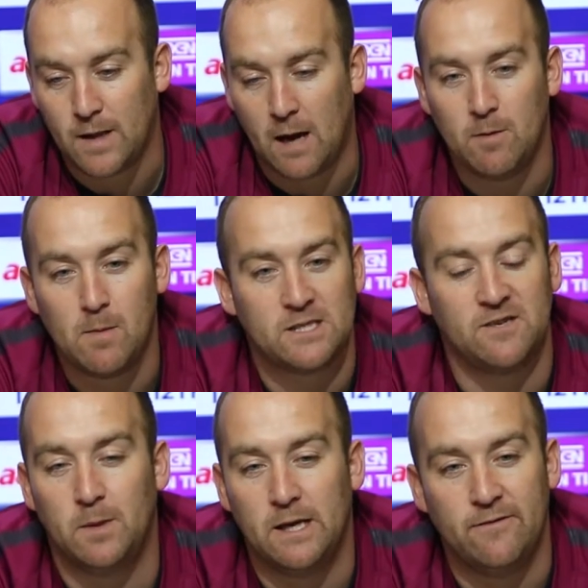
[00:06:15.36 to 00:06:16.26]
I'm a
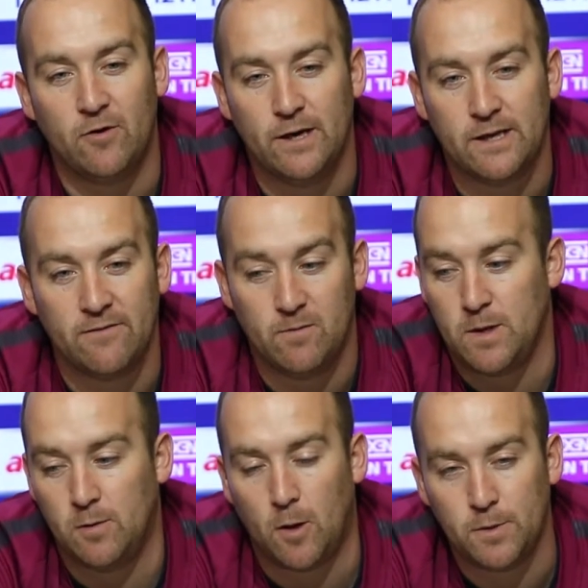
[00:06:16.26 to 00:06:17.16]
massive believer in giving
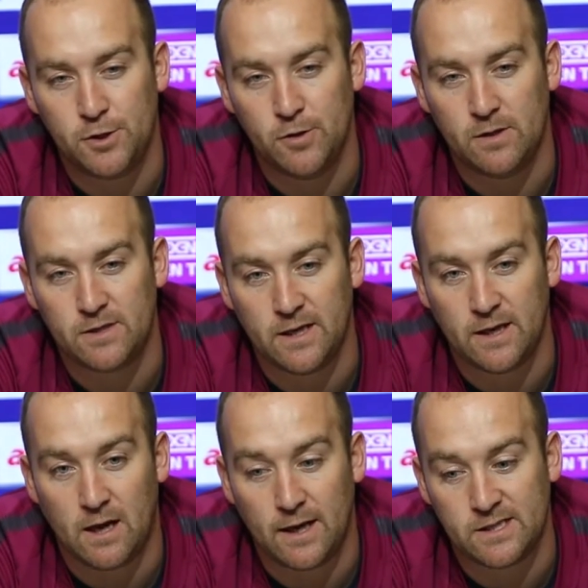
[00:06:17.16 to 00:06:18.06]
people opportunity,
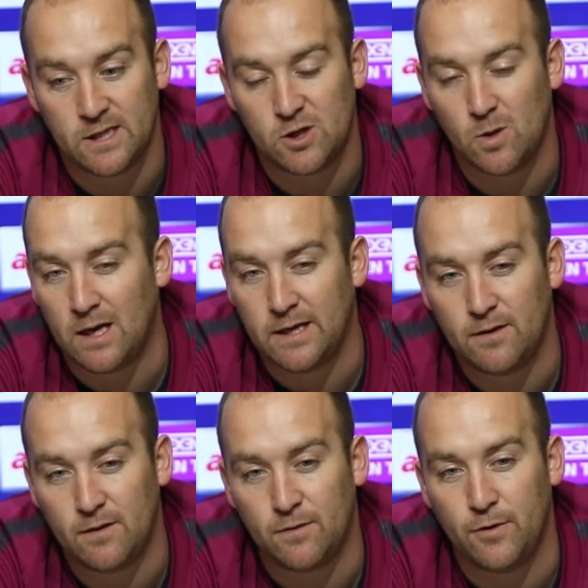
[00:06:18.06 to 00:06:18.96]
and I said to
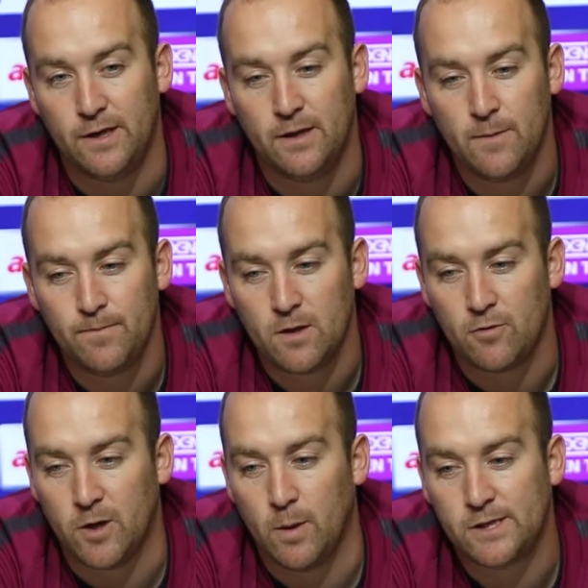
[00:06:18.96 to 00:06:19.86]
Ellie three
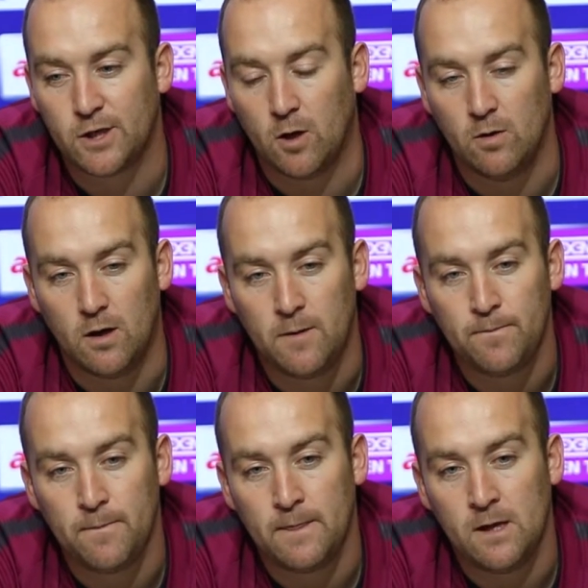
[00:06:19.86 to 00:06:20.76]
weeks ago that
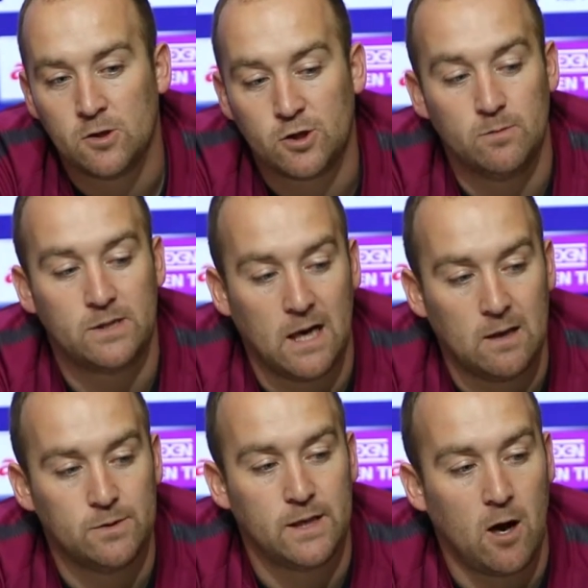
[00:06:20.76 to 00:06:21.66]

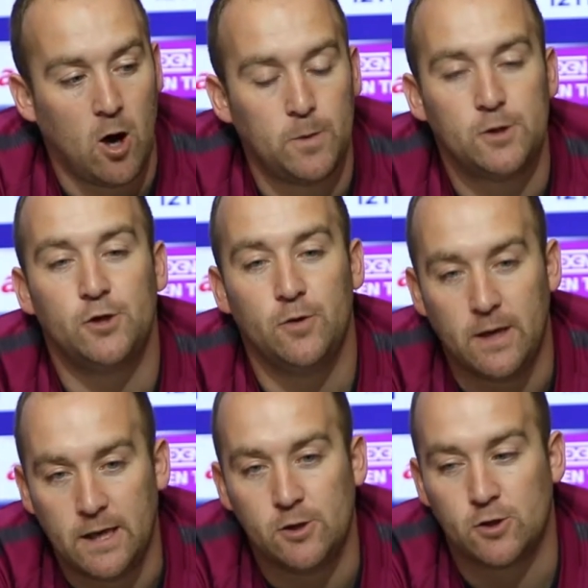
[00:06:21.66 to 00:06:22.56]
sometimes
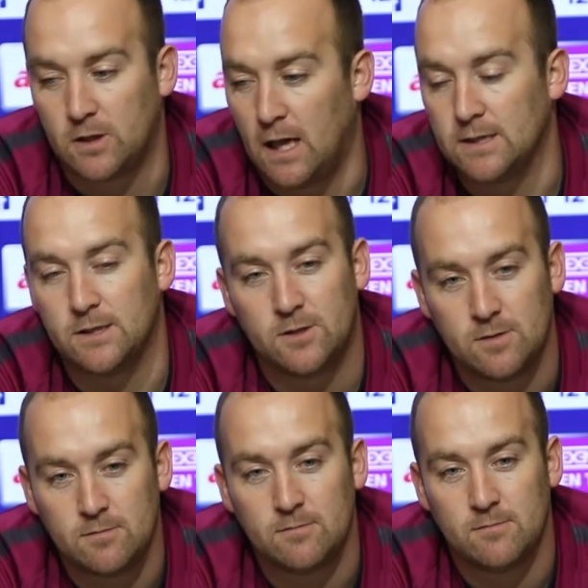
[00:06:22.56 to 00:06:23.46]
opportunity just
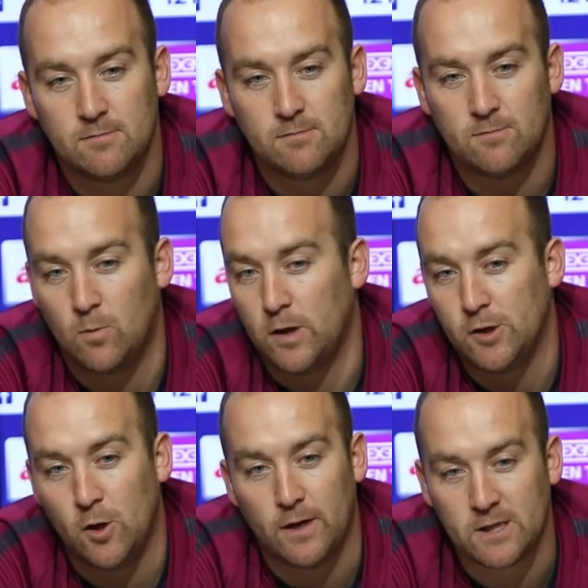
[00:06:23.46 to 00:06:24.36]
lands when
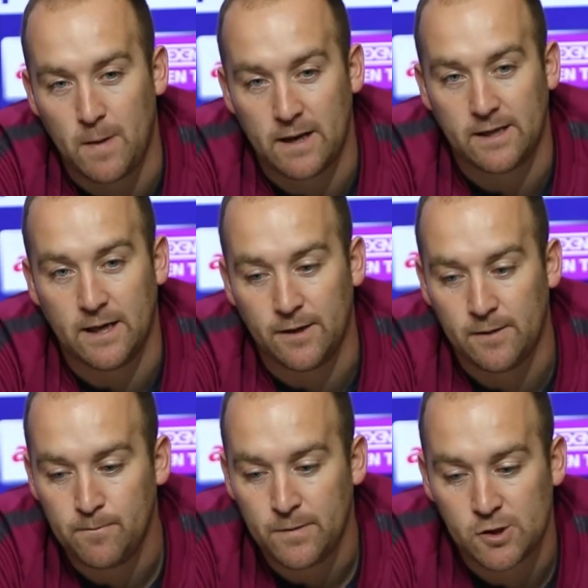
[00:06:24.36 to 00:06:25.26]
you don't expect it,
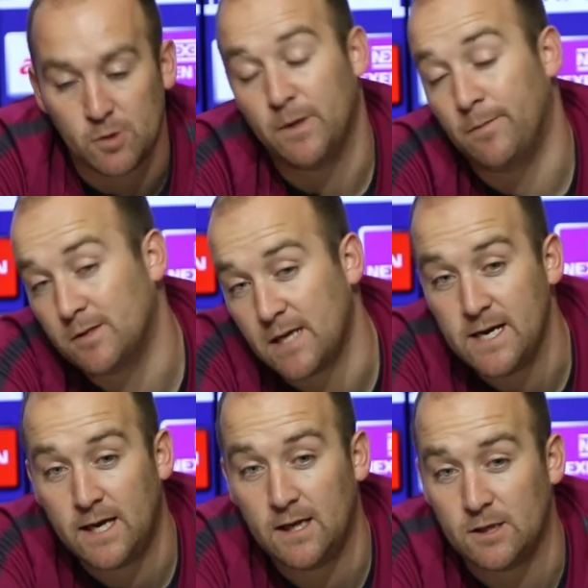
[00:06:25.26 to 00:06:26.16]
and some people
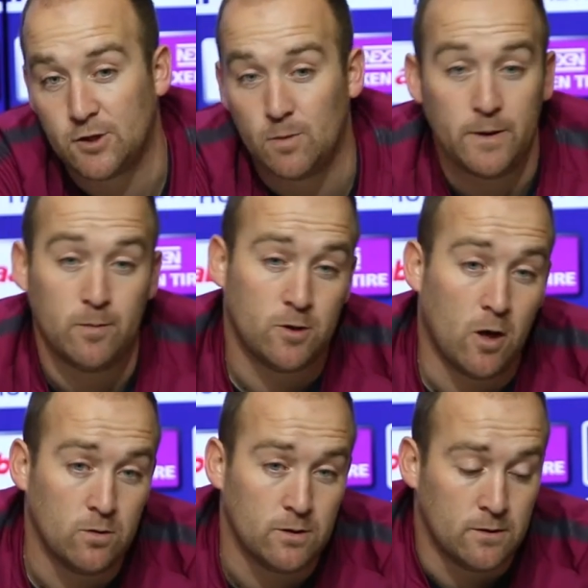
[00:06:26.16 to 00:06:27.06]
take it and some people
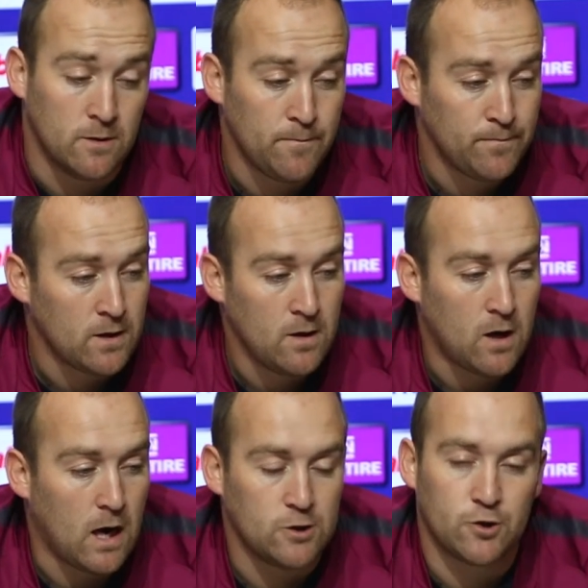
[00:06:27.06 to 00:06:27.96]
don't, and
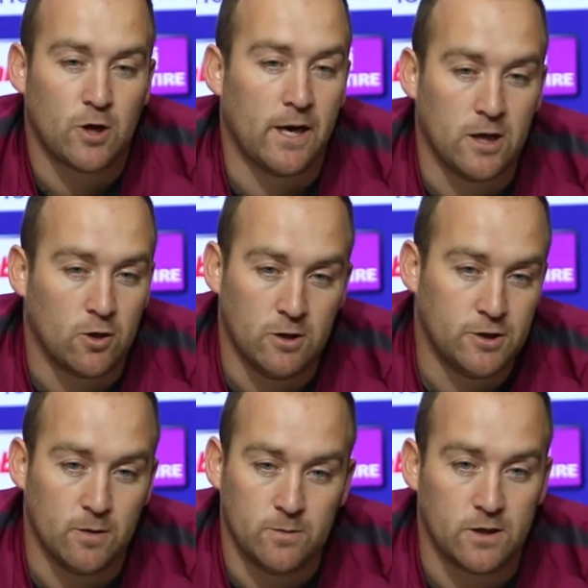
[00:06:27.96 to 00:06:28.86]
I just try and
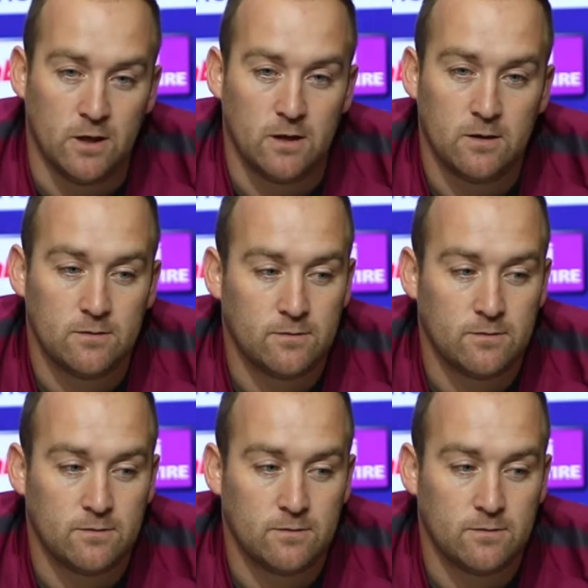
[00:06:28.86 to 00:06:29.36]
encourage them to